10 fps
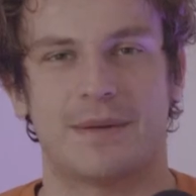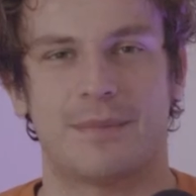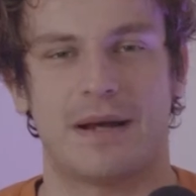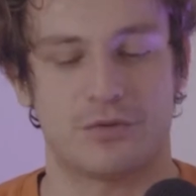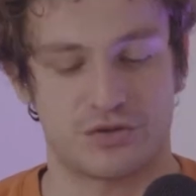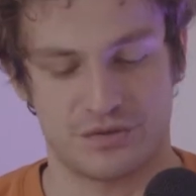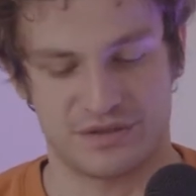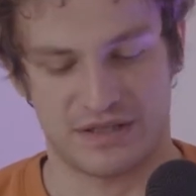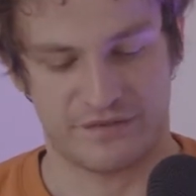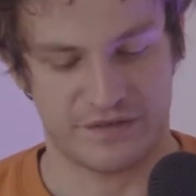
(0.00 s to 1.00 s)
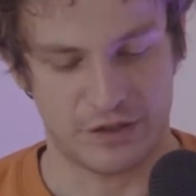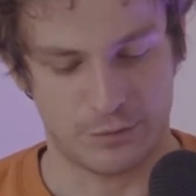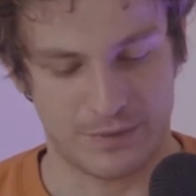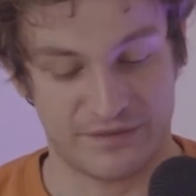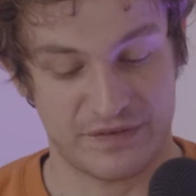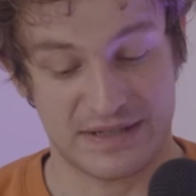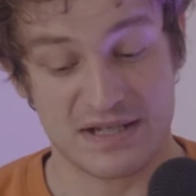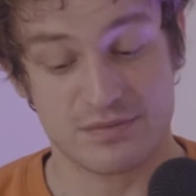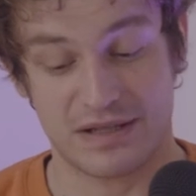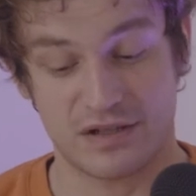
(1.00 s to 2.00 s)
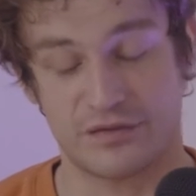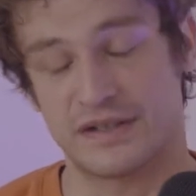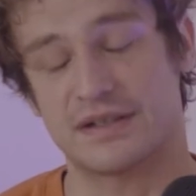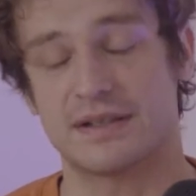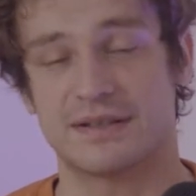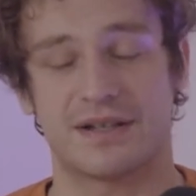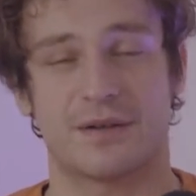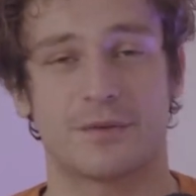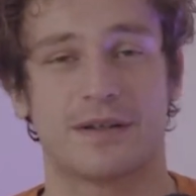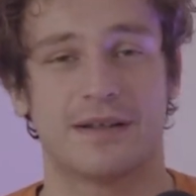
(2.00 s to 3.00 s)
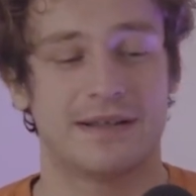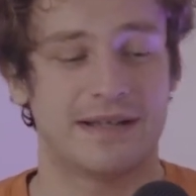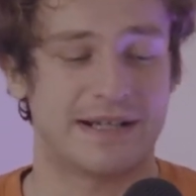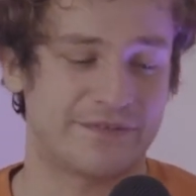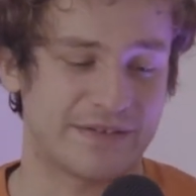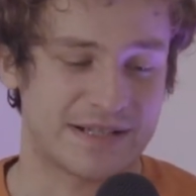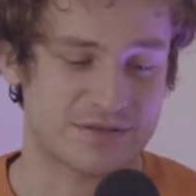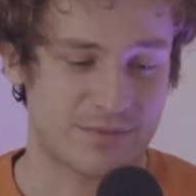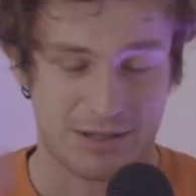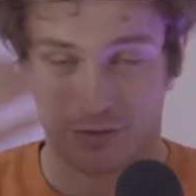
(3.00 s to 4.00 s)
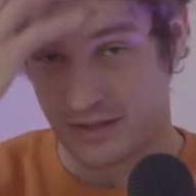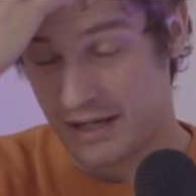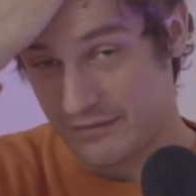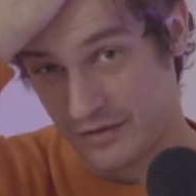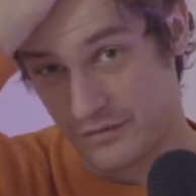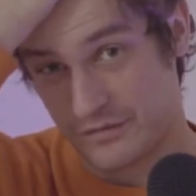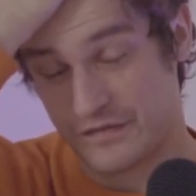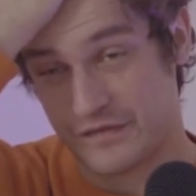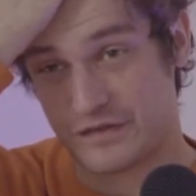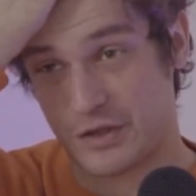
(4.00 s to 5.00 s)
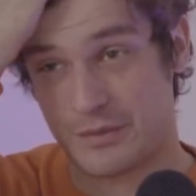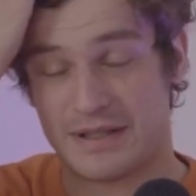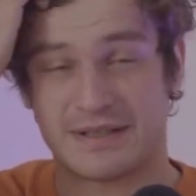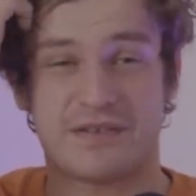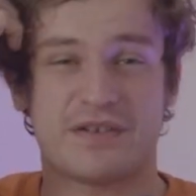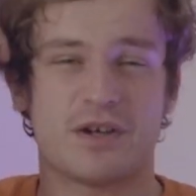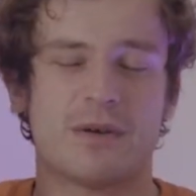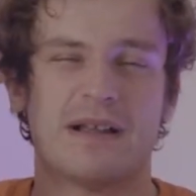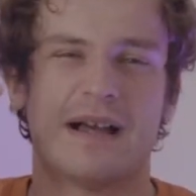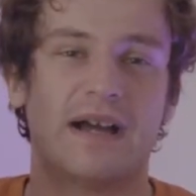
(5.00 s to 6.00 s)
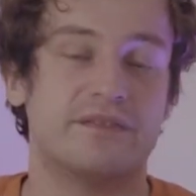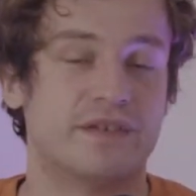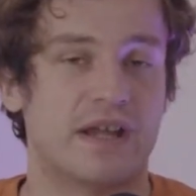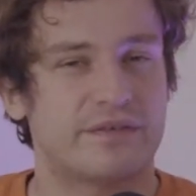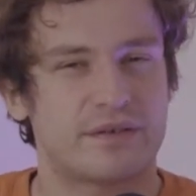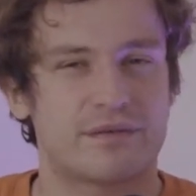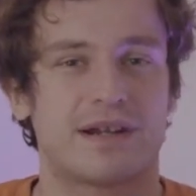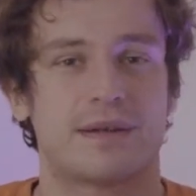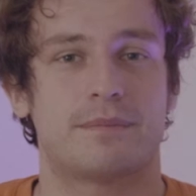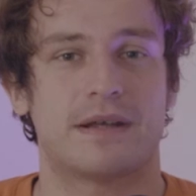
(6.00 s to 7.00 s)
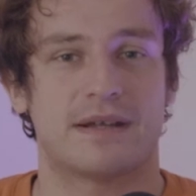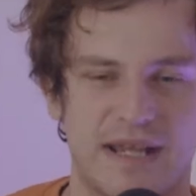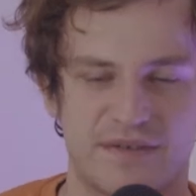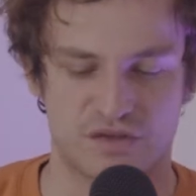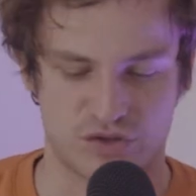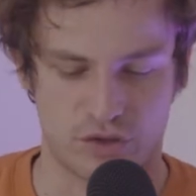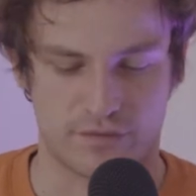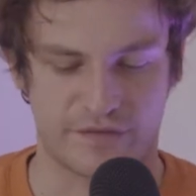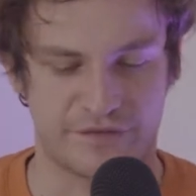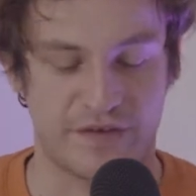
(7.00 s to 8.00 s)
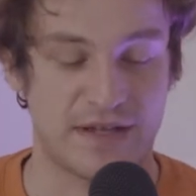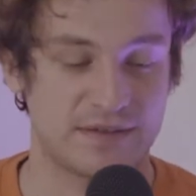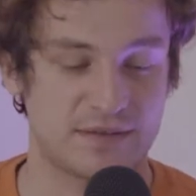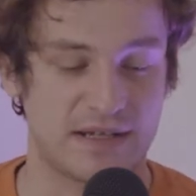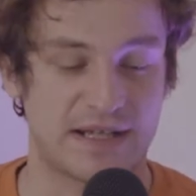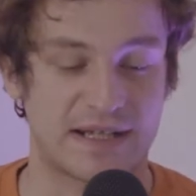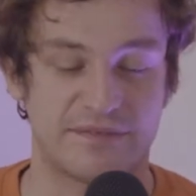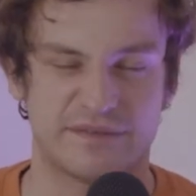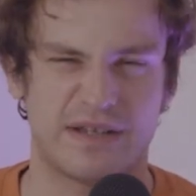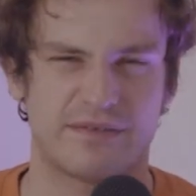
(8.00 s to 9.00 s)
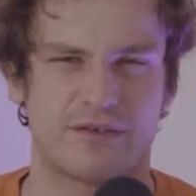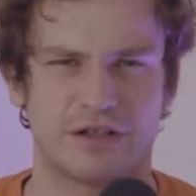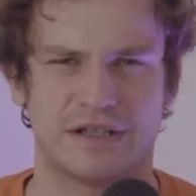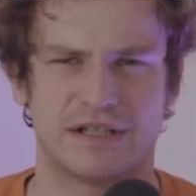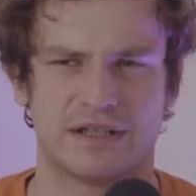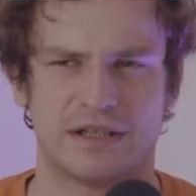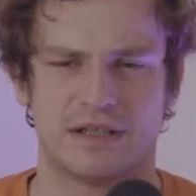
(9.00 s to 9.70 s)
about shooting film, and I think that's why I love it, you know. And I think that's why I'll carry on doing it, even though I've never really been a photography fan. Like, I've never really